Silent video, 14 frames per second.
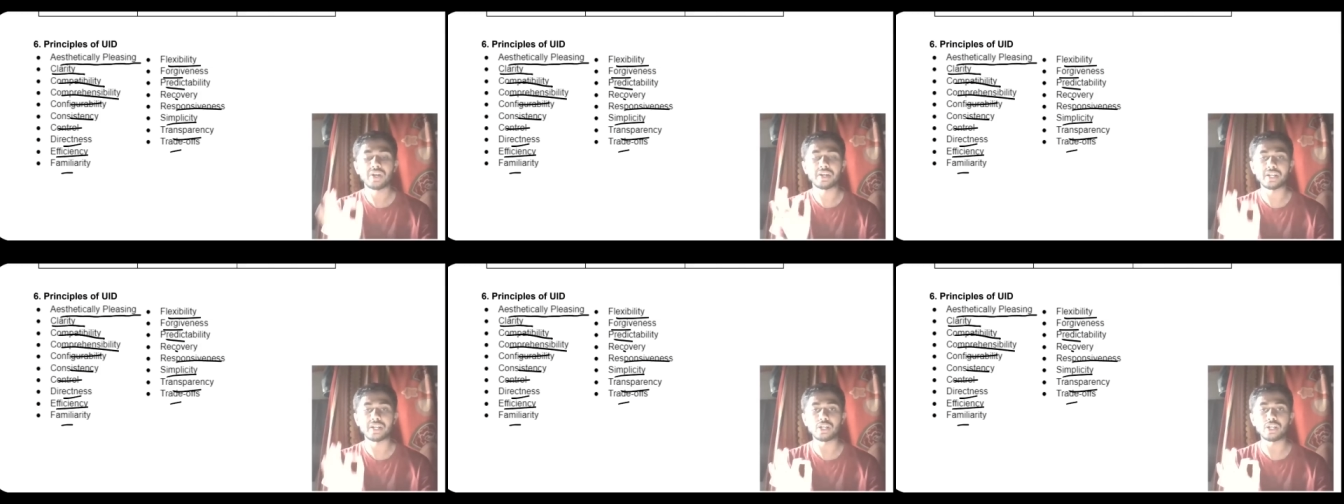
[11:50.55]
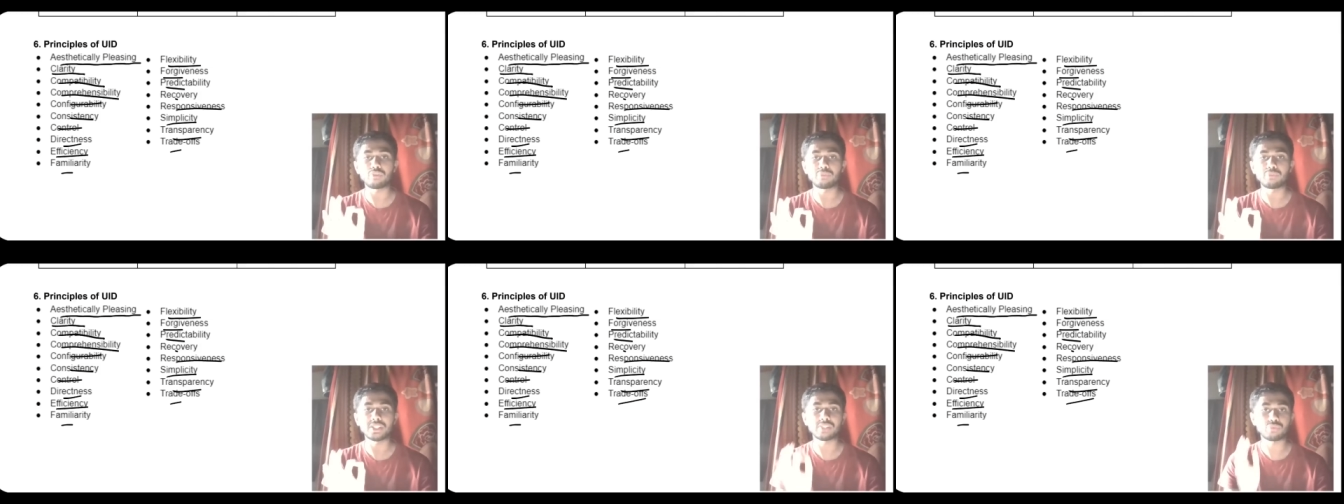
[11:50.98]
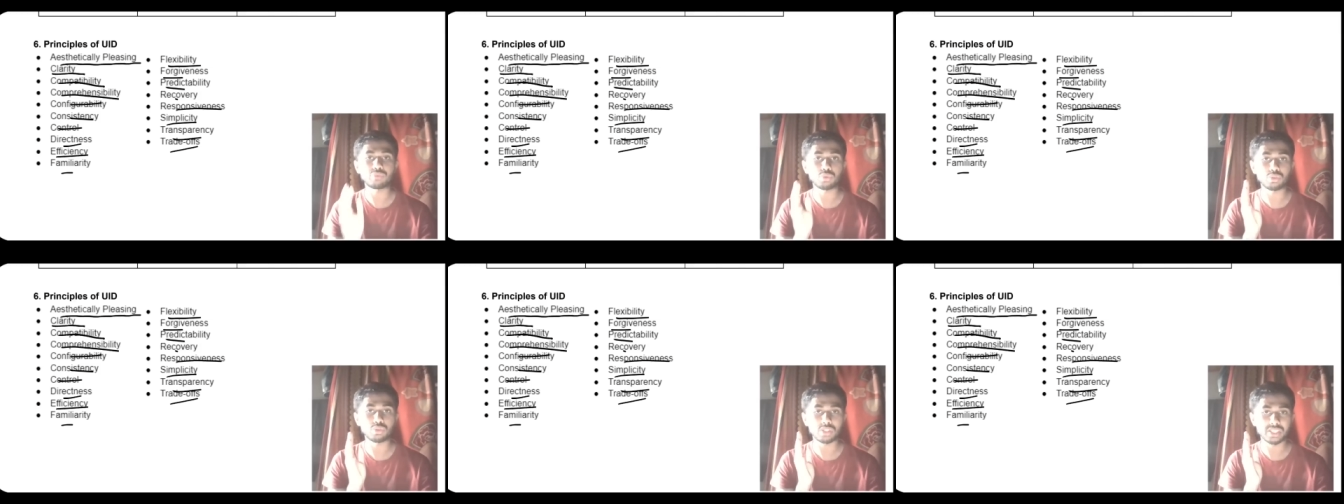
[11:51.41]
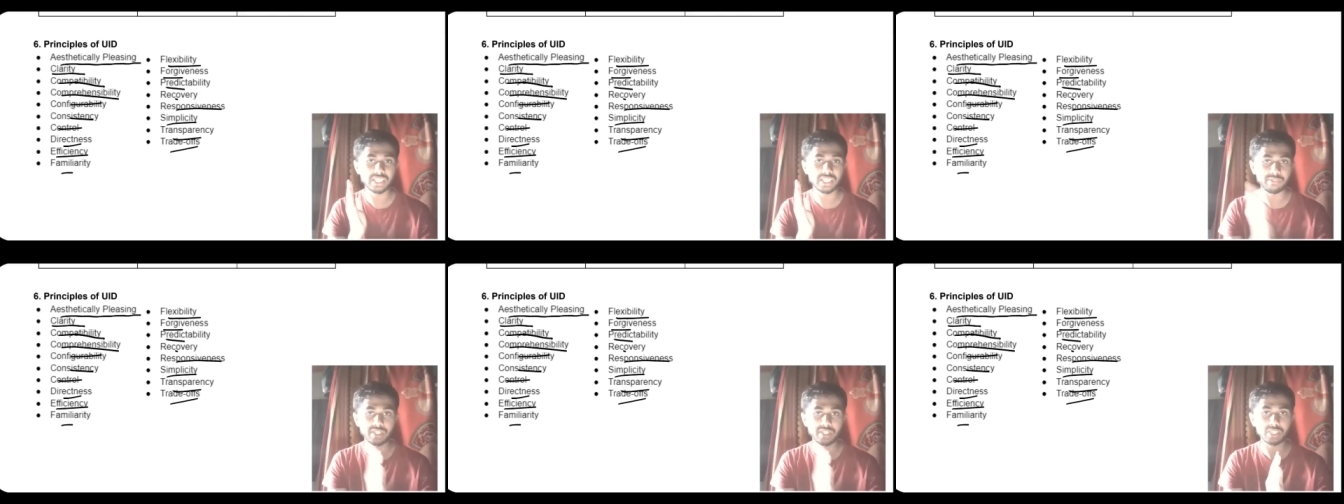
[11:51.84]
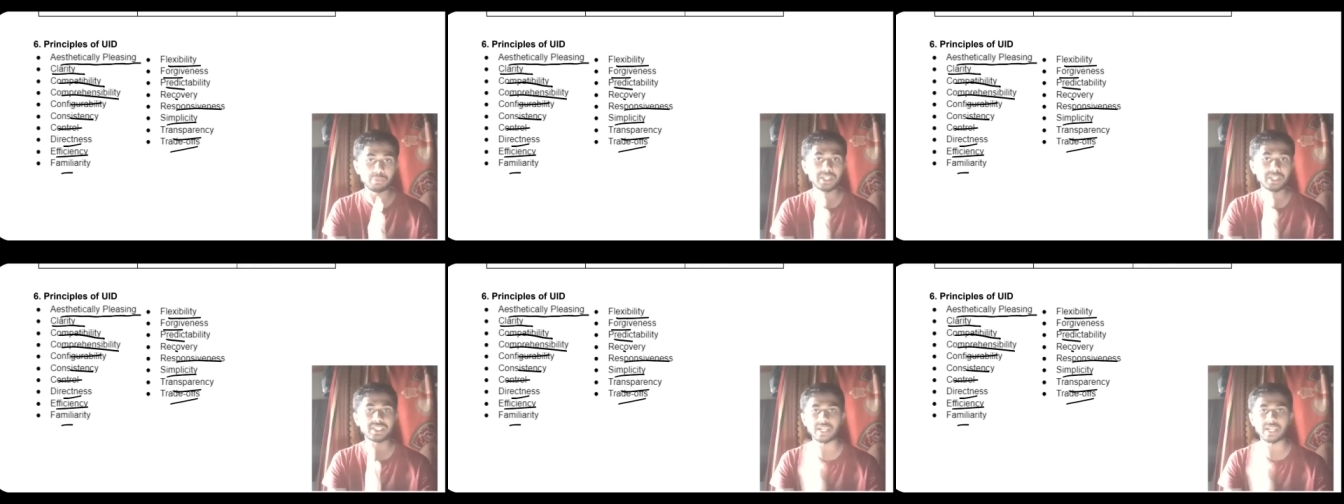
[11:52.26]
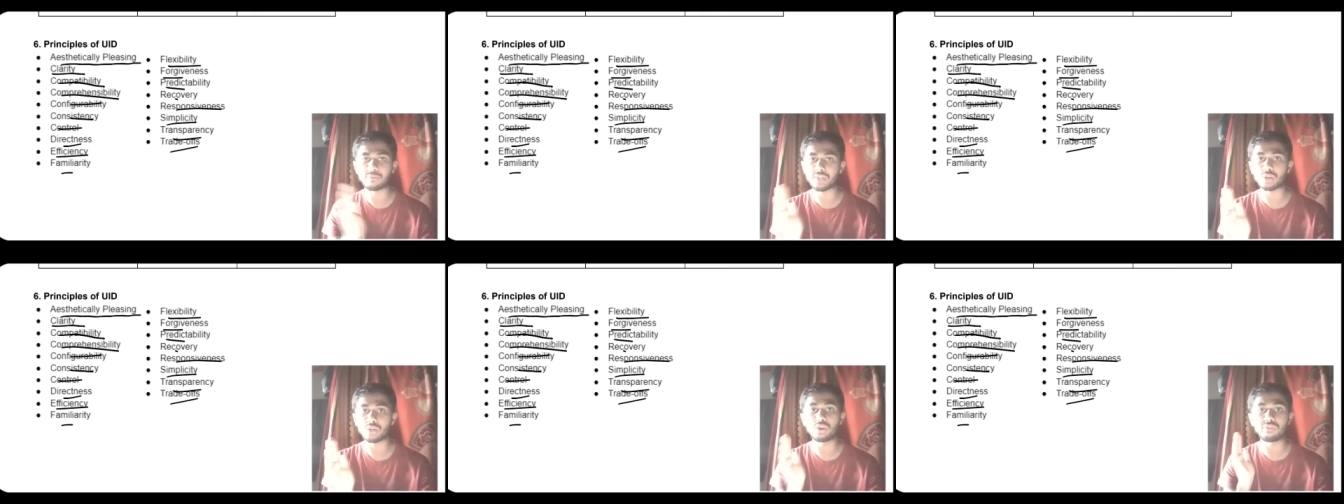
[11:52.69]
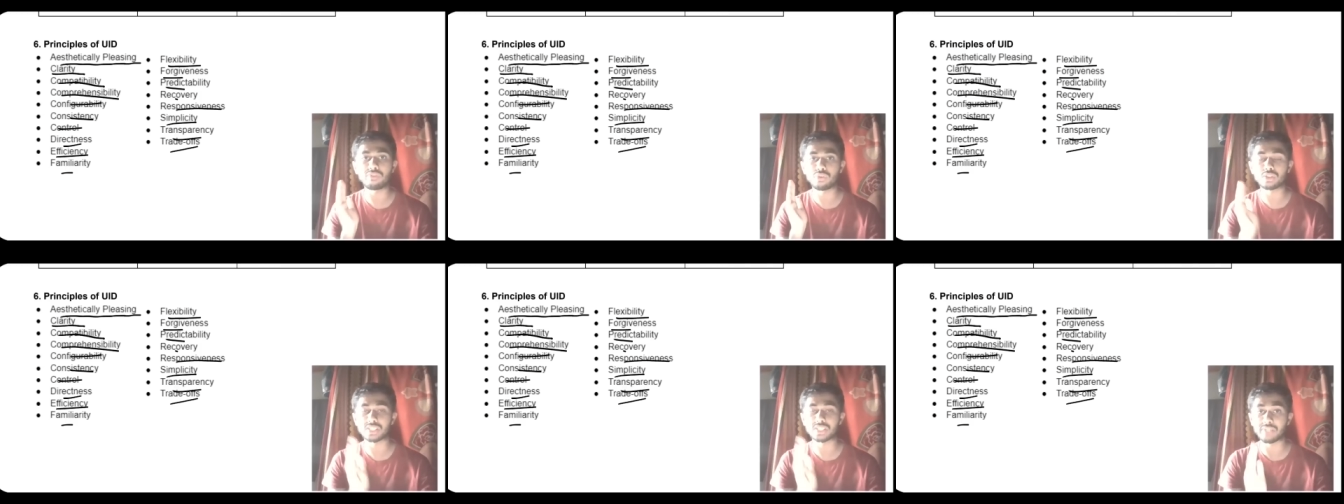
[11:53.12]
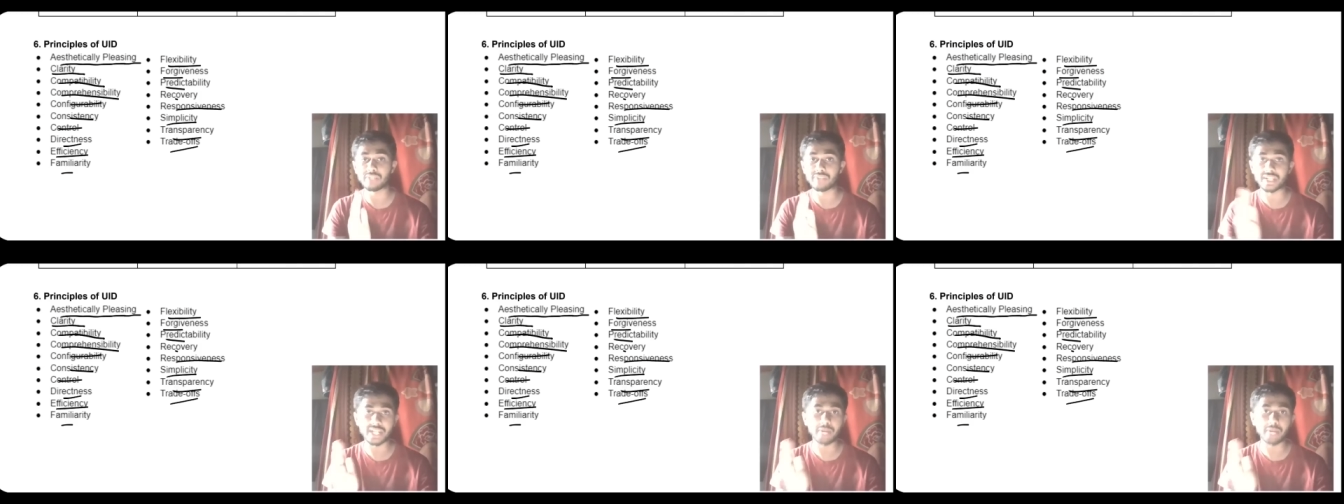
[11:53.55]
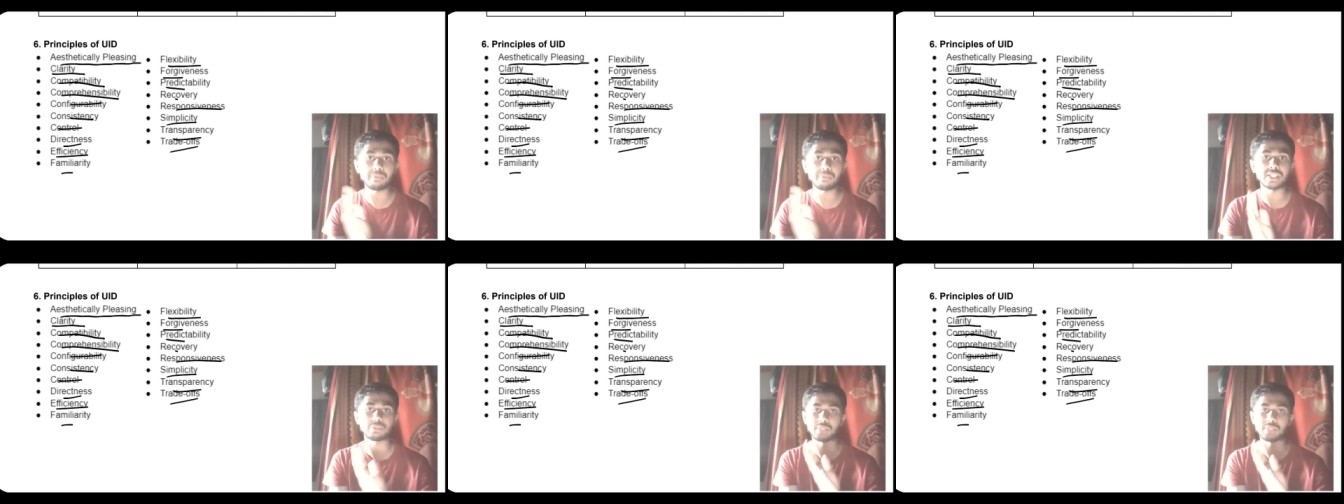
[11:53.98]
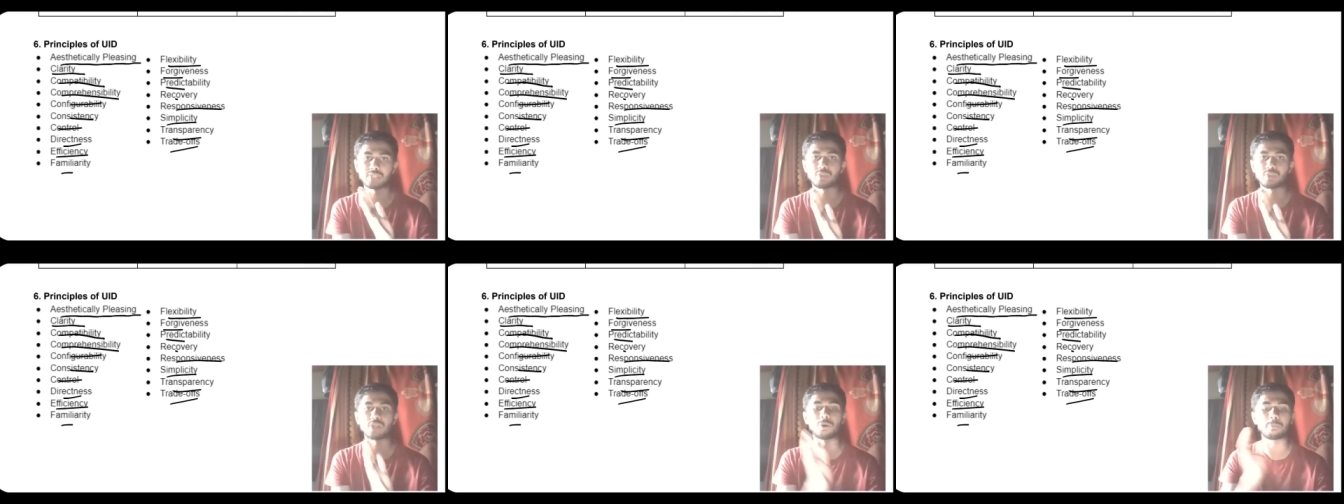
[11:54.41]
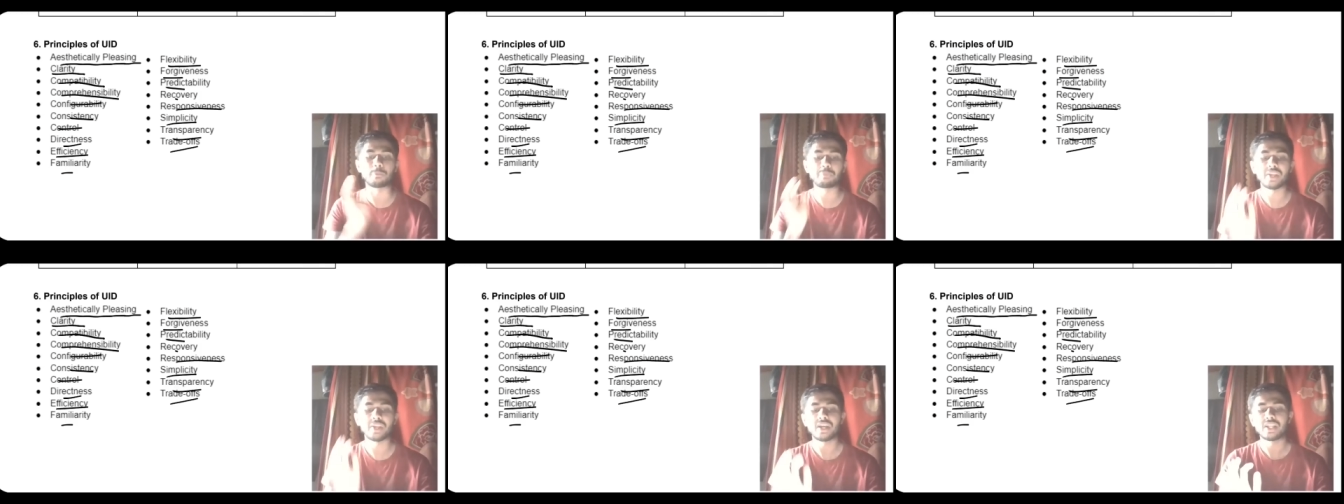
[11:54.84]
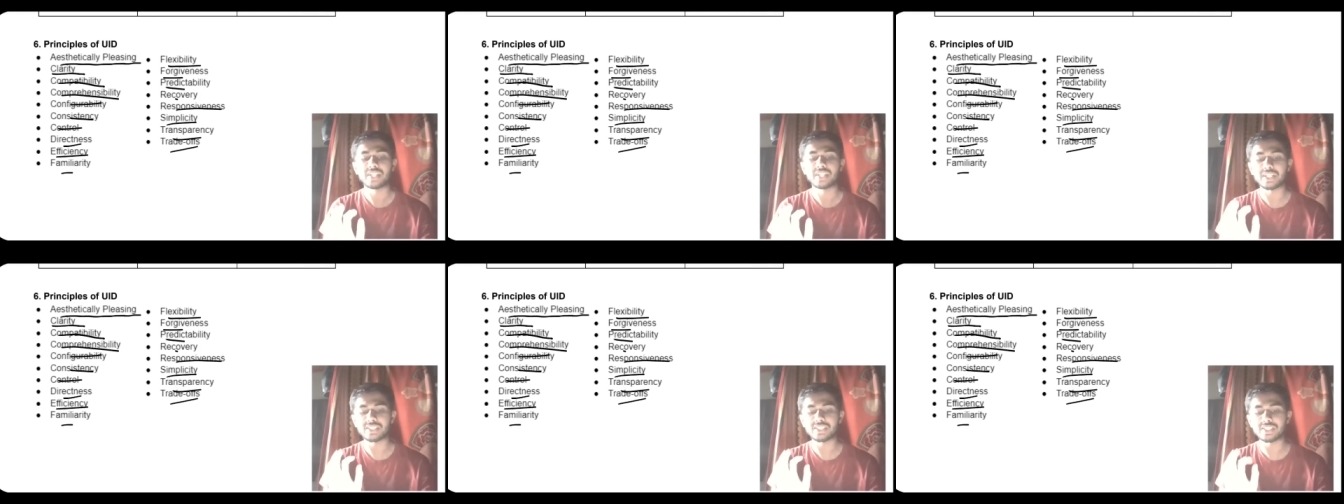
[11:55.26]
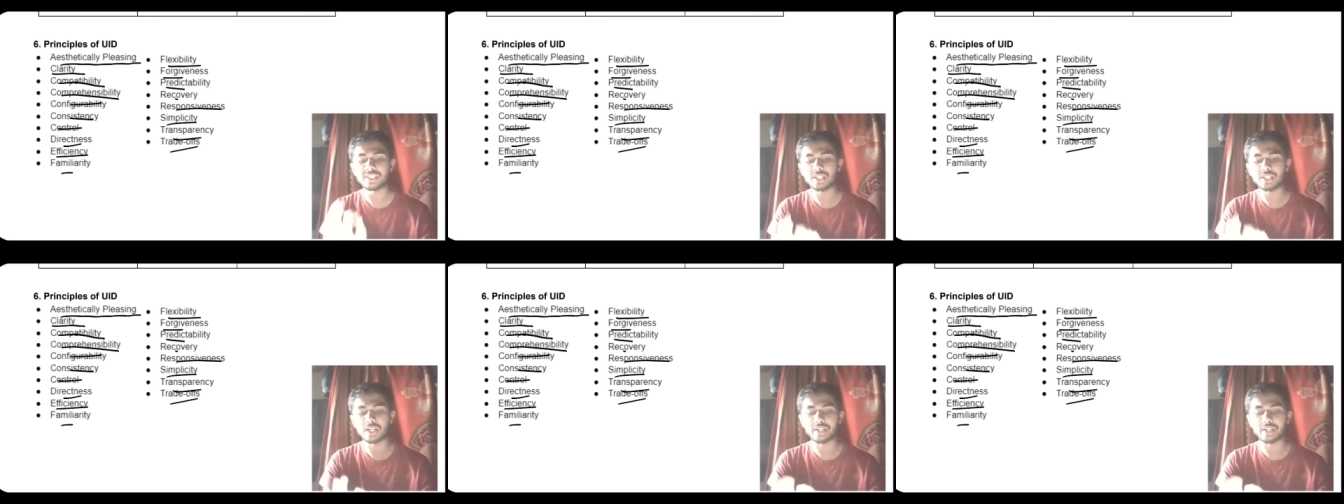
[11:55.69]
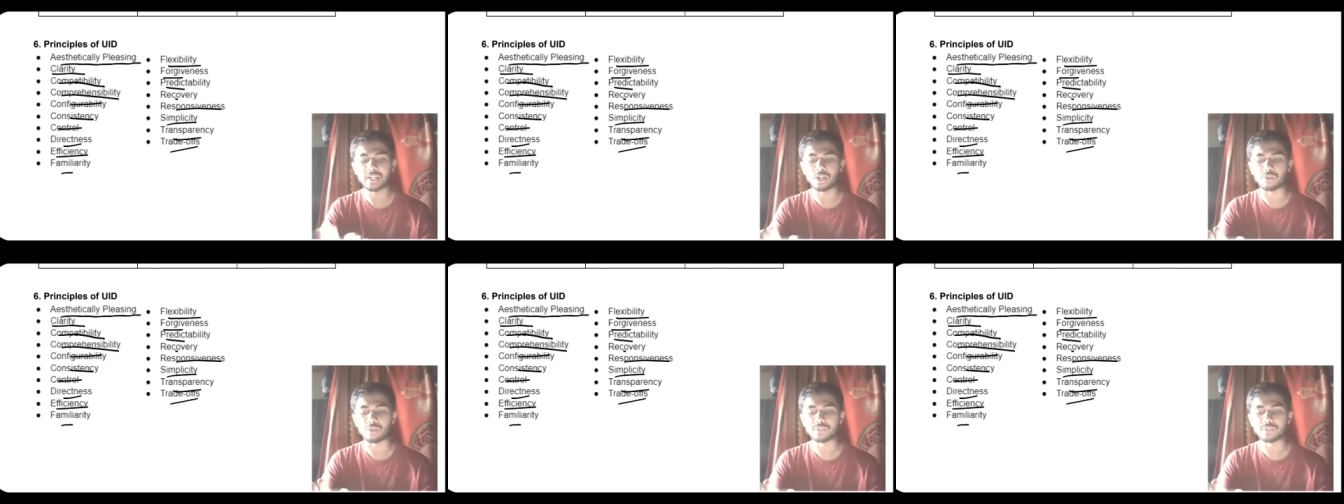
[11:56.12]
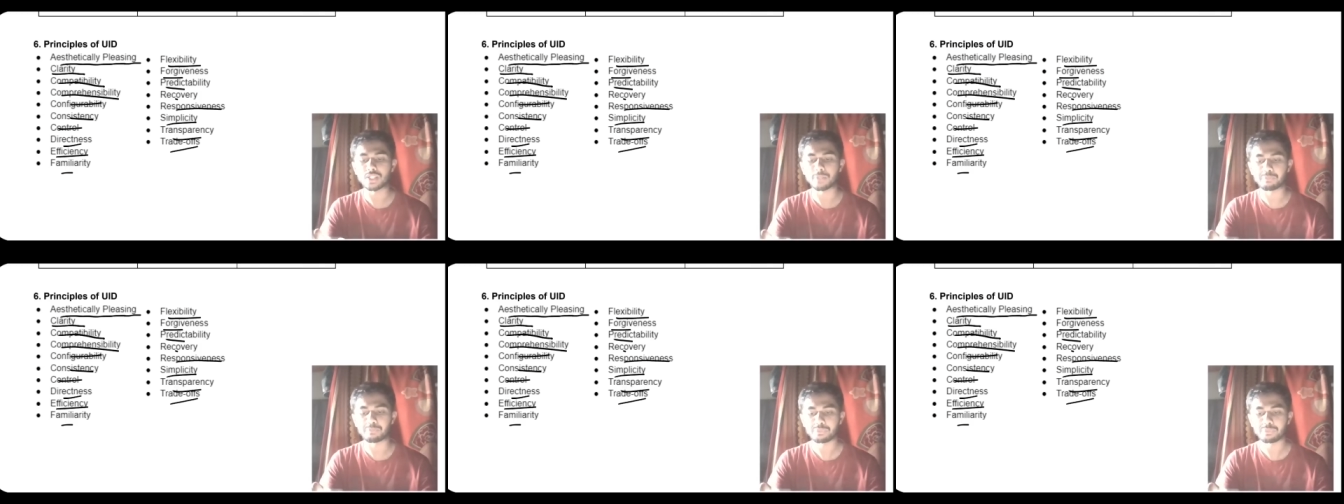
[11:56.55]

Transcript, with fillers: trade-off of means if you save the space time will go if you save the time the space will go that is the uh, trade-offs okay